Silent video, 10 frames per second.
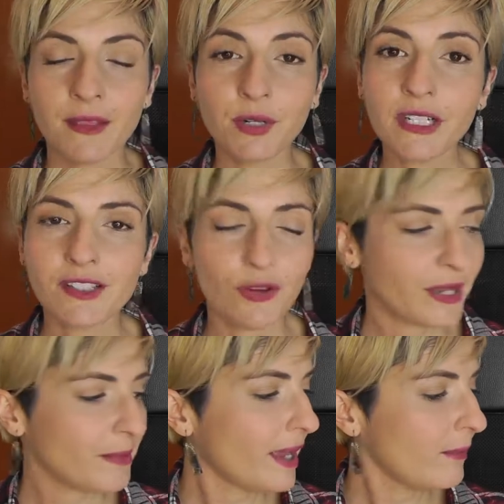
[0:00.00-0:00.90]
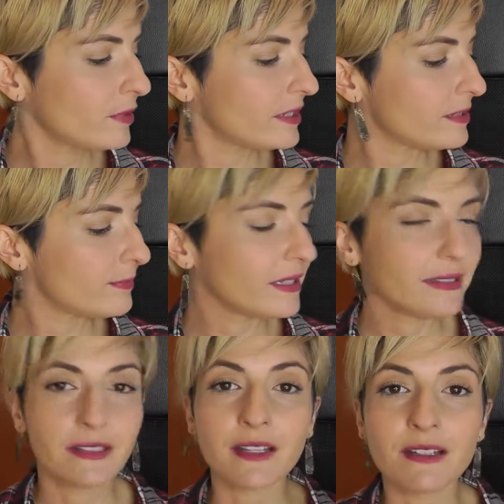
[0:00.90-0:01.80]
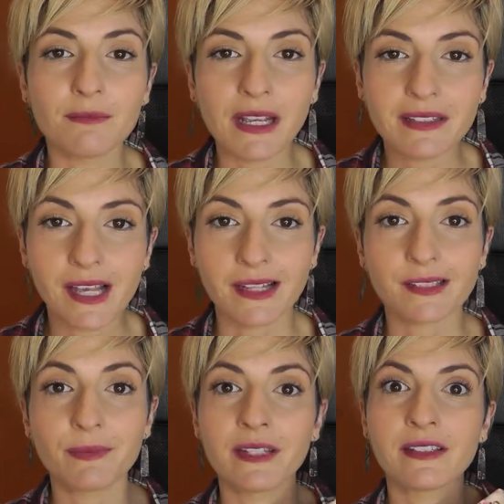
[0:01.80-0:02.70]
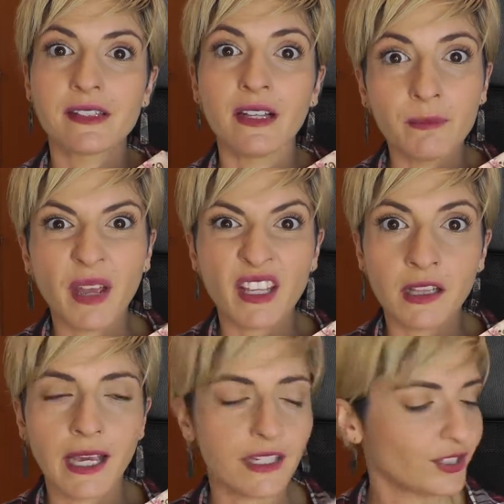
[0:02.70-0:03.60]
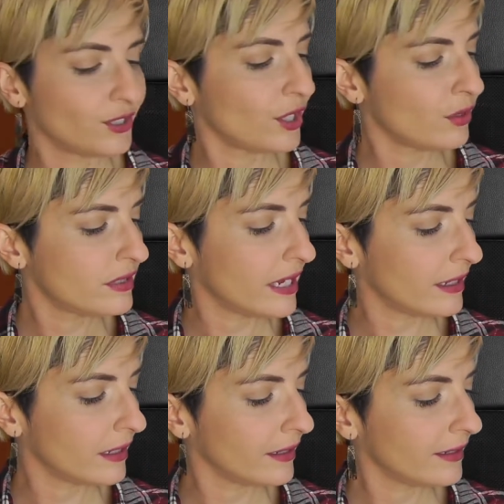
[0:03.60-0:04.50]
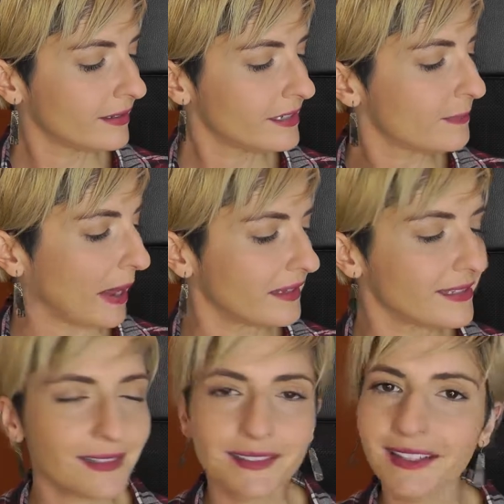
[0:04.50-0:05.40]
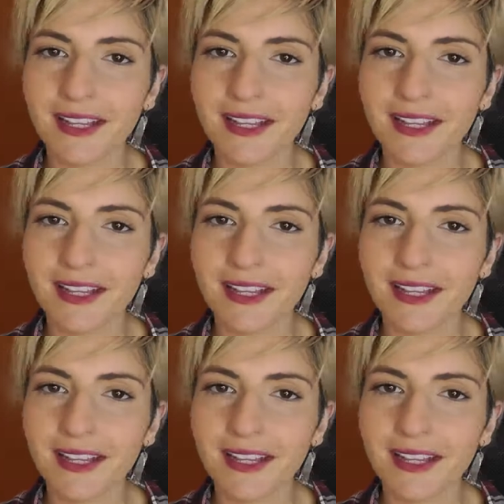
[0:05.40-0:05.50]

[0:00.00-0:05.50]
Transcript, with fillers: Brings so many memories, but it doesn't make sense, but it's still in my collection, you know, taking space,